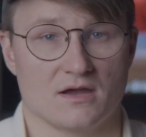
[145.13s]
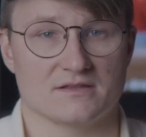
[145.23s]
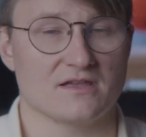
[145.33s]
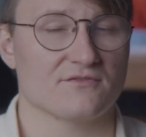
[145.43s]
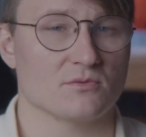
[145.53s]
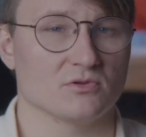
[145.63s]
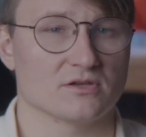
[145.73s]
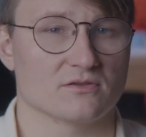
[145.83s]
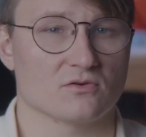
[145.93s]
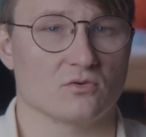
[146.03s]

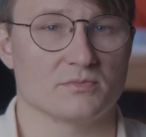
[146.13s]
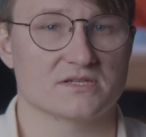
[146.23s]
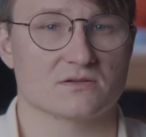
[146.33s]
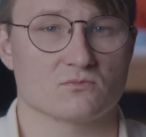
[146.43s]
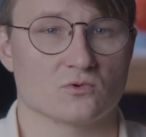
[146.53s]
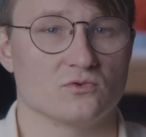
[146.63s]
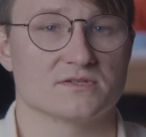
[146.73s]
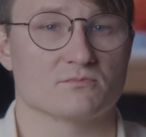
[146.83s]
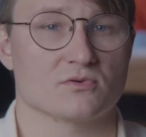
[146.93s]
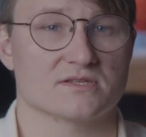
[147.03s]
inevitably there will be some
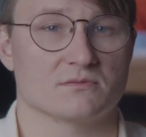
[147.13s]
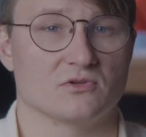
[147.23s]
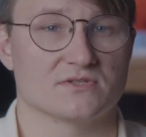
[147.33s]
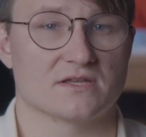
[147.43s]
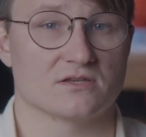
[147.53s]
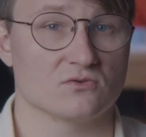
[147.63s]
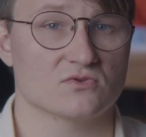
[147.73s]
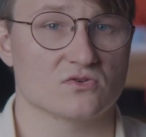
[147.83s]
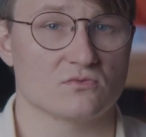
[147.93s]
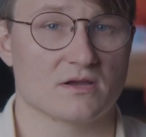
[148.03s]
rules and principles that
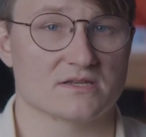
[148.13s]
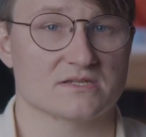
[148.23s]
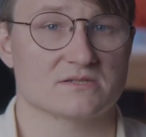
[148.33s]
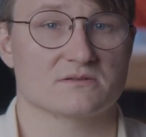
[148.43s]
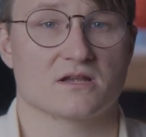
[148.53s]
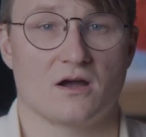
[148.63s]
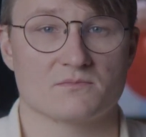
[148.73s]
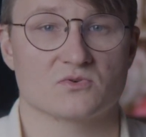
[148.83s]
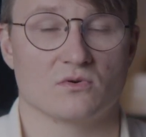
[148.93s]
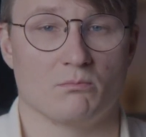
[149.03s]
YouTube has
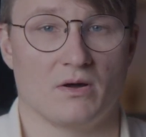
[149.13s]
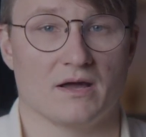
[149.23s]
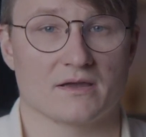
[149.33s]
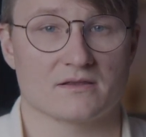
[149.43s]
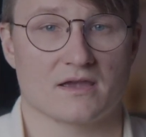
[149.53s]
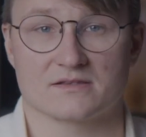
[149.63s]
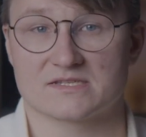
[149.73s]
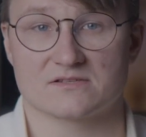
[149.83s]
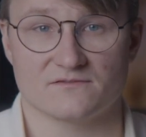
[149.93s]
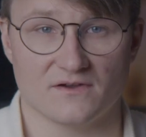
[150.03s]
come to abide and
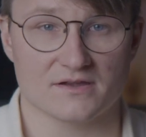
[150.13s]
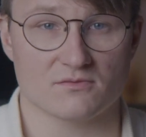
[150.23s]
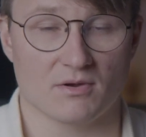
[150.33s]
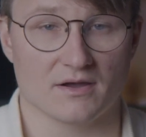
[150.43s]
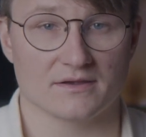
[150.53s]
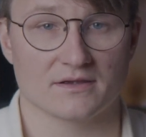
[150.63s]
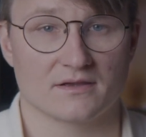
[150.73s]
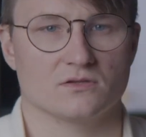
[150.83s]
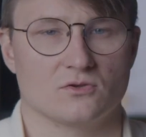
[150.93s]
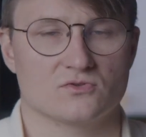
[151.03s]
is defined by.
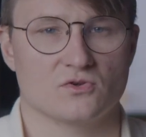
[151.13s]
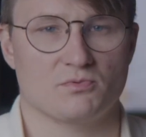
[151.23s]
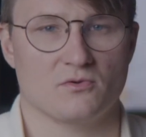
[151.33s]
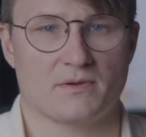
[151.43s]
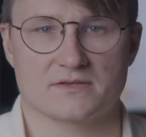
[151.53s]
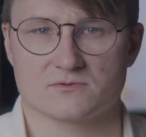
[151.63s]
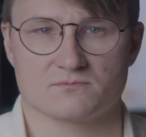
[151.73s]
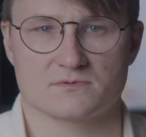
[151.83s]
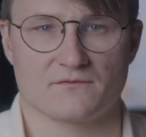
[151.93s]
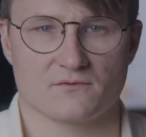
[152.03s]
YouTube poop has
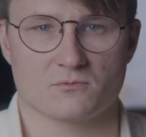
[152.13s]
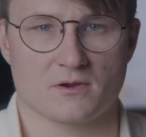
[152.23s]
different